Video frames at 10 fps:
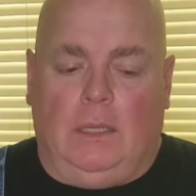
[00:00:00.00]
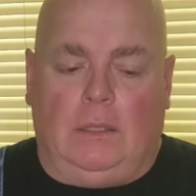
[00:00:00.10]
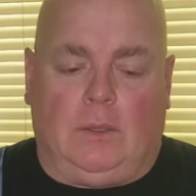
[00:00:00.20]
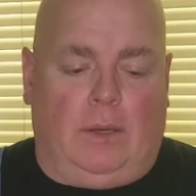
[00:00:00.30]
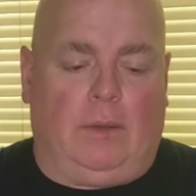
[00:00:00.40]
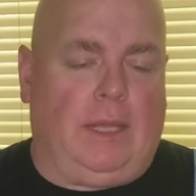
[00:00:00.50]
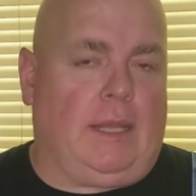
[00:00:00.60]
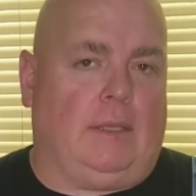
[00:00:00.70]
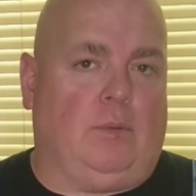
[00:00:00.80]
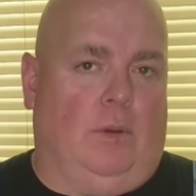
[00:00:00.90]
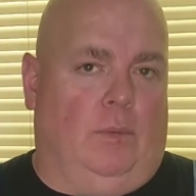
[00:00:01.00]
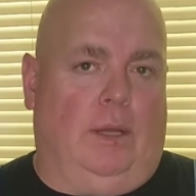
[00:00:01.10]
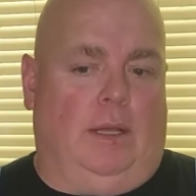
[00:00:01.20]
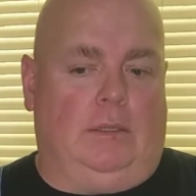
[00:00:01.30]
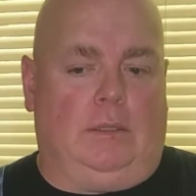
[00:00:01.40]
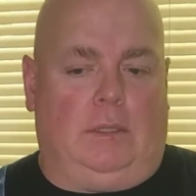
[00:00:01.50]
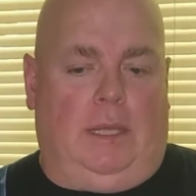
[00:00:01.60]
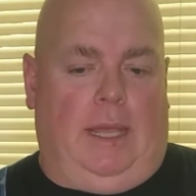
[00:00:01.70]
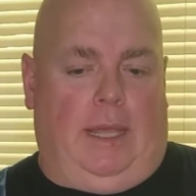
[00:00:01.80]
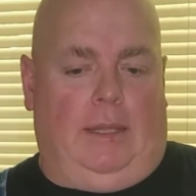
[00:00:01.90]
so I don't think that's what it was.
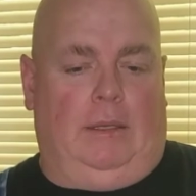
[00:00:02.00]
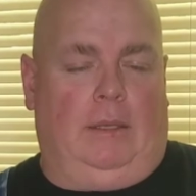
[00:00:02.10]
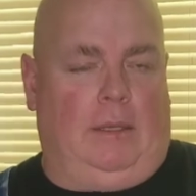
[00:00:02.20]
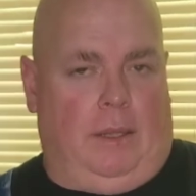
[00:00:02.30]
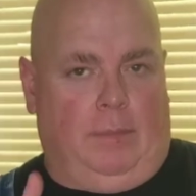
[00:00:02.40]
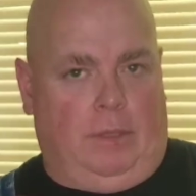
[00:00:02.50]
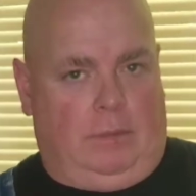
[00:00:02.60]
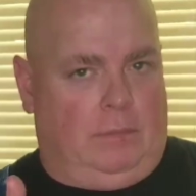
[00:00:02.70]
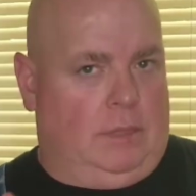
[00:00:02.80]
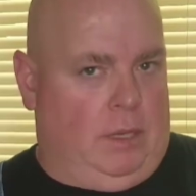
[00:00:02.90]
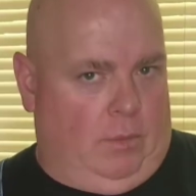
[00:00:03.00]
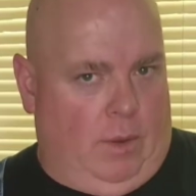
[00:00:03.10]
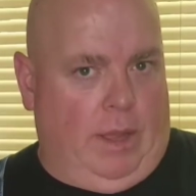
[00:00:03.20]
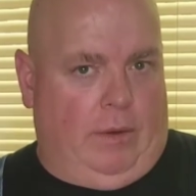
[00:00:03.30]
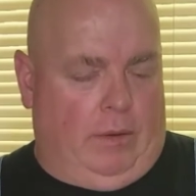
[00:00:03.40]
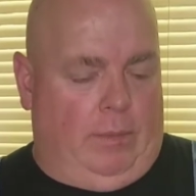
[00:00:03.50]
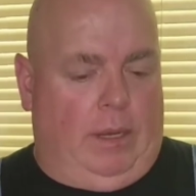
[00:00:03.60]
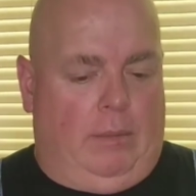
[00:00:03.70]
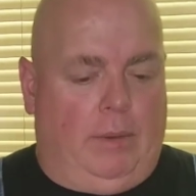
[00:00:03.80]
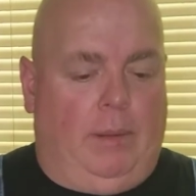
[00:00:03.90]
And I'm going to tell you why here in a
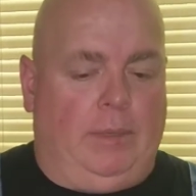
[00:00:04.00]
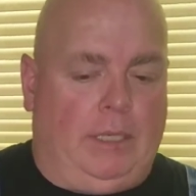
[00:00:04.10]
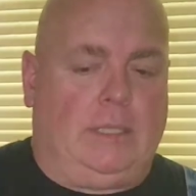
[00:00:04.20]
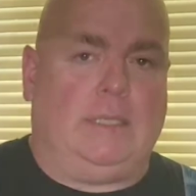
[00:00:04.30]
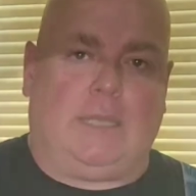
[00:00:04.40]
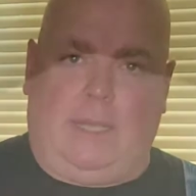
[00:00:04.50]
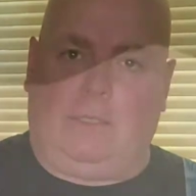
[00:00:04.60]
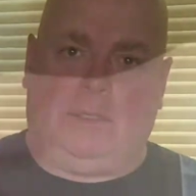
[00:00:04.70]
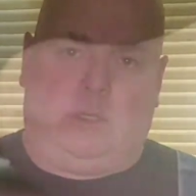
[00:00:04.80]
minute. But let me get these cases